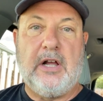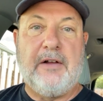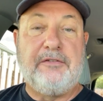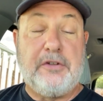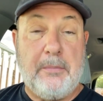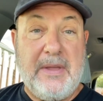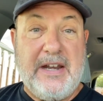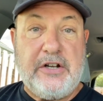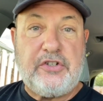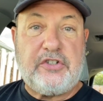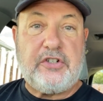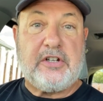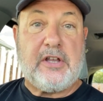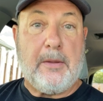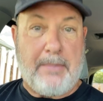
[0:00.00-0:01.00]
of
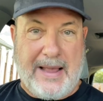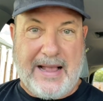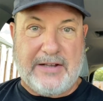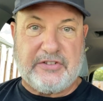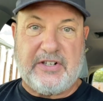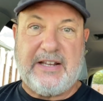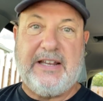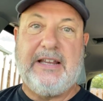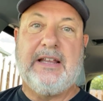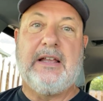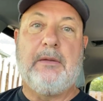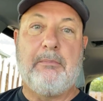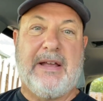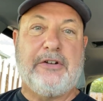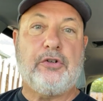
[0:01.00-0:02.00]
diminished capacity,
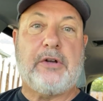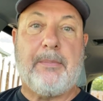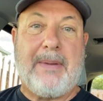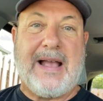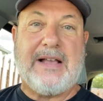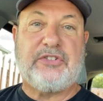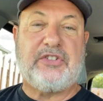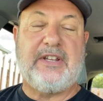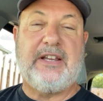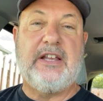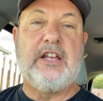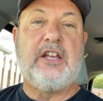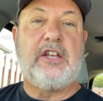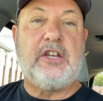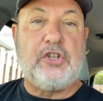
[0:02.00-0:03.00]
mental
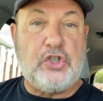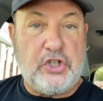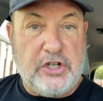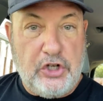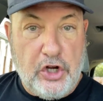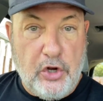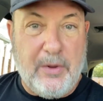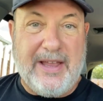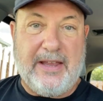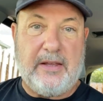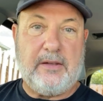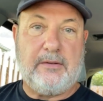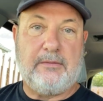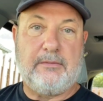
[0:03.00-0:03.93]
capacity, and she knew it.